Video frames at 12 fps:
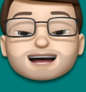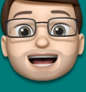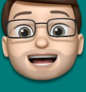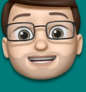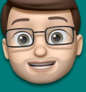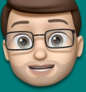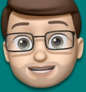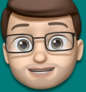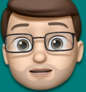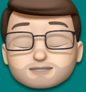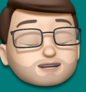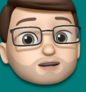As you
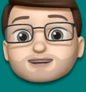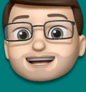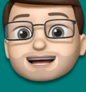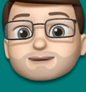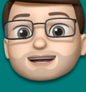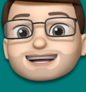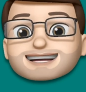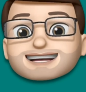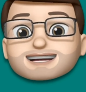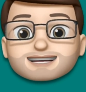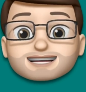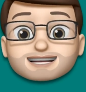scrub through your timeline,
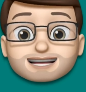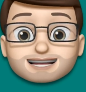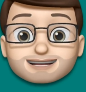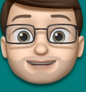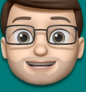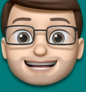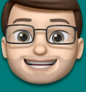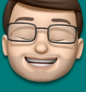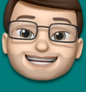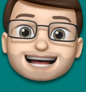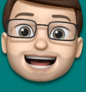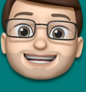you'll see that effect
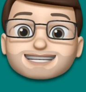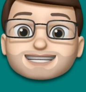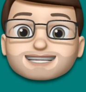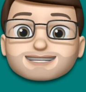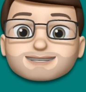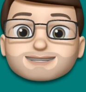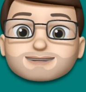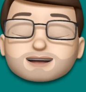in action,